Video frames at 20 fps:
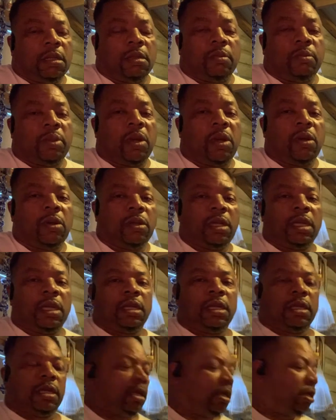Bro,
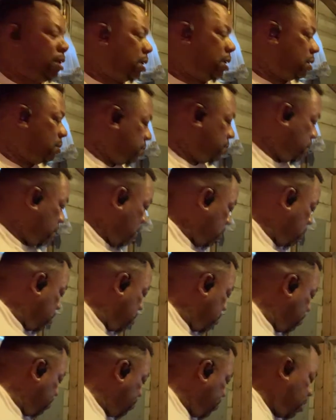
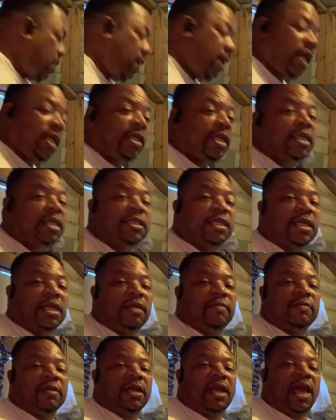he doesn't
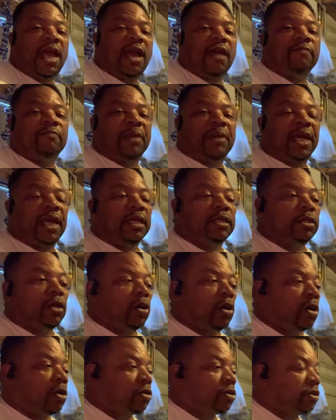even have band
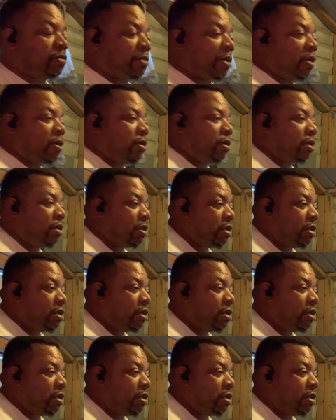dogs, bro.